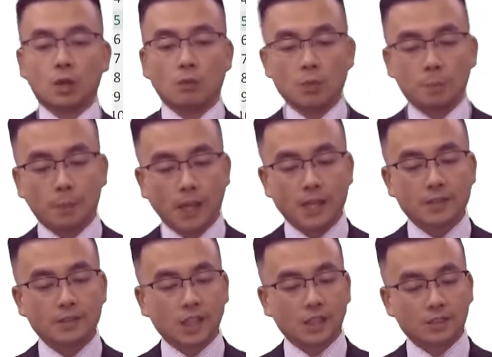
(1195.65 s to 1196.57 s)
and we
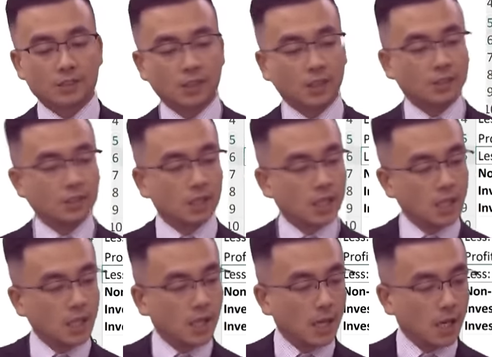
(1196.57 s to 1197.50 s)
pay taxes.
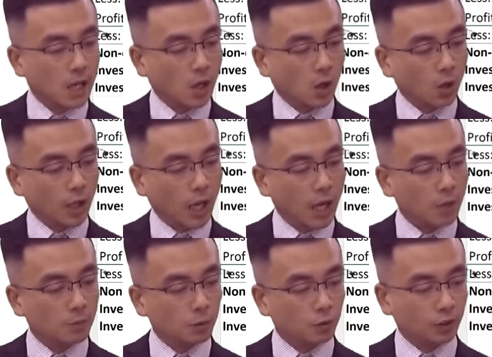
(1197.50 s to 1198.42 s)
on
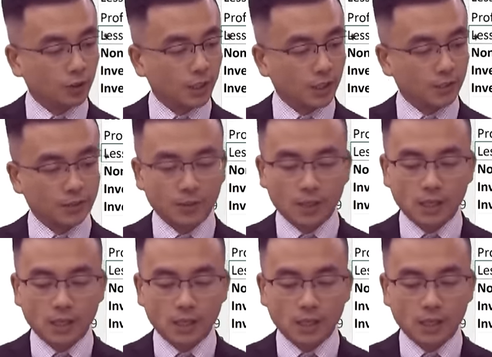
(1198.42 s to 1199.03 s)
how much or not.